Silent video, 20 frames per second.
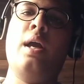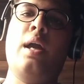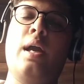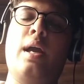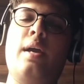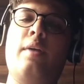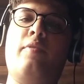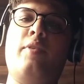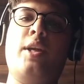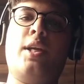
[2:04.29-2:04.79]

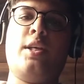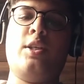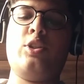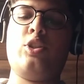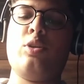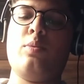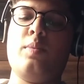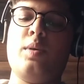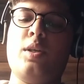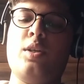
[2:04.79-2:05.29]
Every
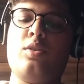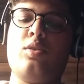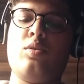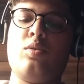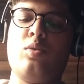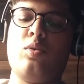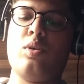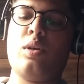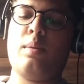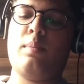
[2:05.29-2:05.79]
consumer is
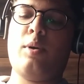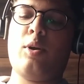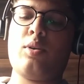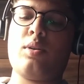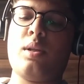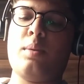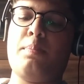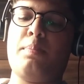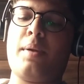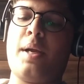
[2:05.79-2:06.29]
known about
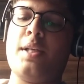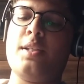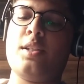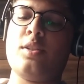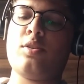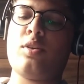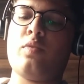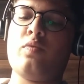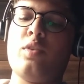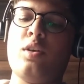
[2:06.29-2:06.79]
the
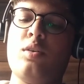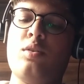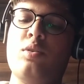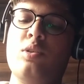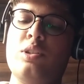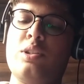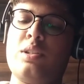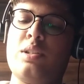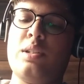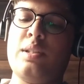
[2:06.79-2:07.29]
prices of the
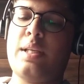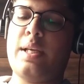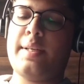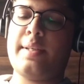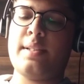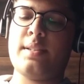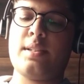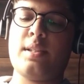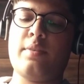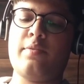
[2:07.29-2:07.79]
goods. That
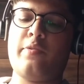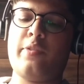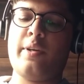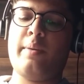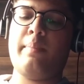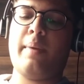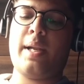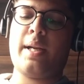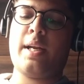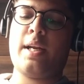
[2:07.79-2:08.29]
is the free
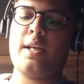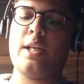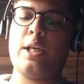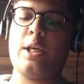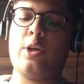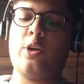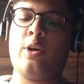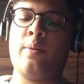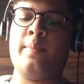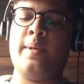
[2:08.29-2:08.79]
market
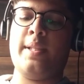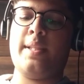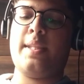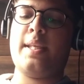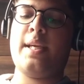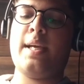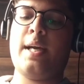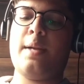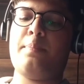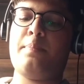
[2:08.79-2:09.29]
economy.
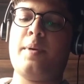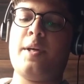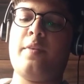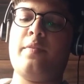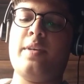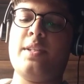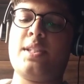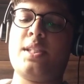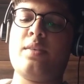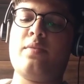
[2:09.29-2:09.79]
They are
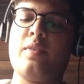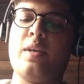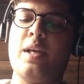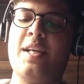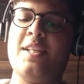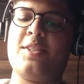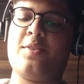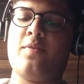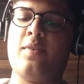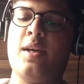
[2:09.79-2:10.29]
pervasive
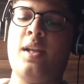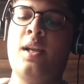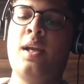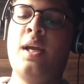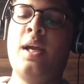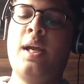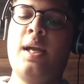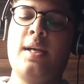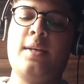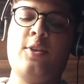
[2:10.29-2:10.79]
as well.
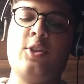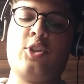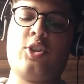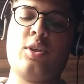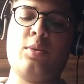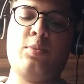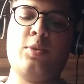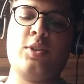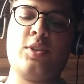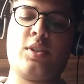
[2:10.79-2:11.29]

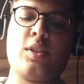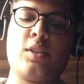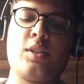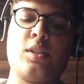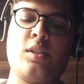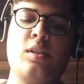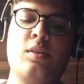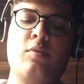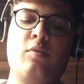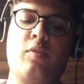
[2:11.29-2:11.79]
Disturbances
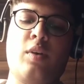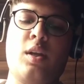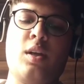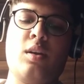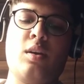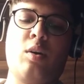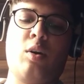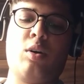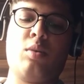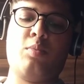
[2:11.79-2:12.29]
in one
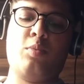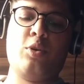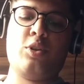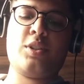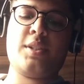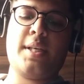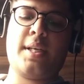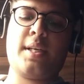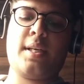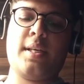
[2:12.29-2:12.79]
or more
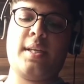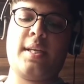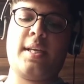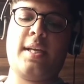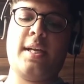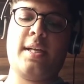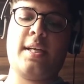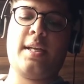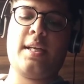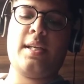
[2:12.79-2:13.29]
sector
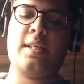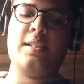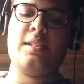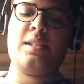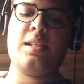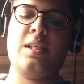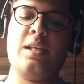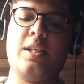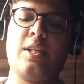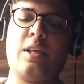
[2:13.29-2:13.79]
get
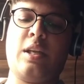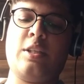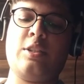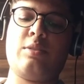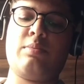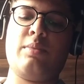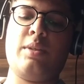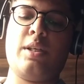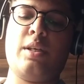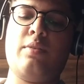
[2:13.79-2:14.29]
easily
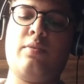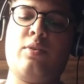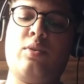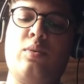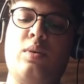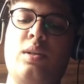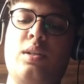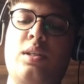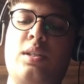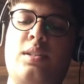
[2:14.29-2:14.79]
transmitted to
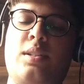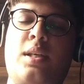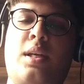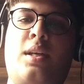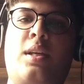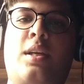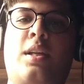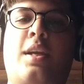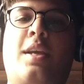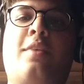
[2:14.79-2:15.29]
other
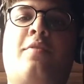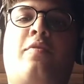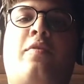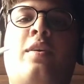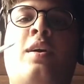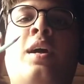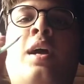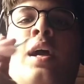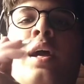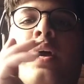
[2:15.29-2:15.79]
sector. If
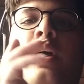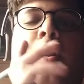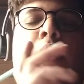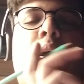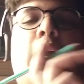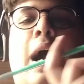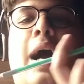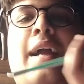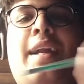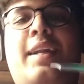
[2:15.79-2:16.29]

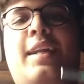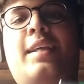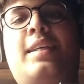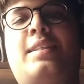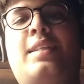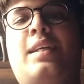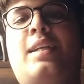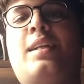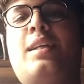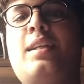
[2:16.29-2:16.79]
IT
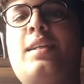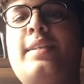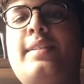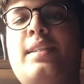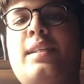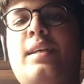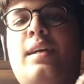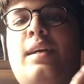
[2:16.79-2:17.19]
sector is